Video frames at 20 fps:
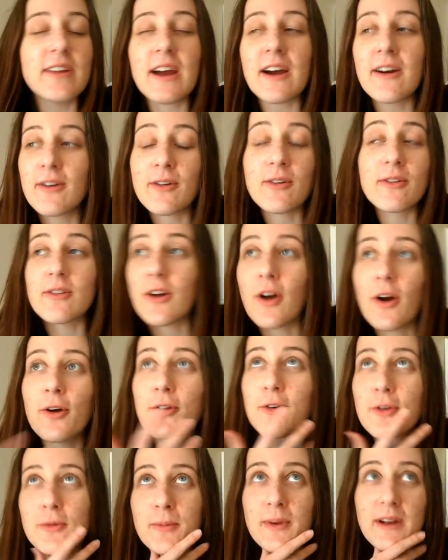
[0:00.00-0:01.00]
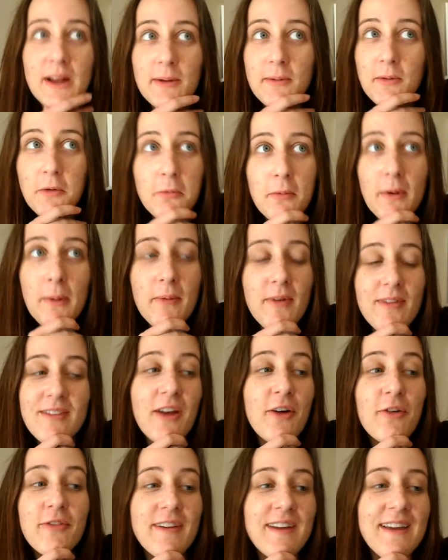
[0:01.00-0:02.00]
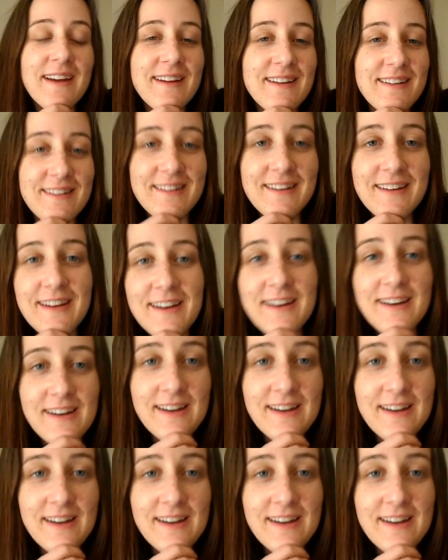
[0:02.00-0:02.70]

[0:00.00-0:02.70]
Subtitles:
have now gone home and I'm all by myself again.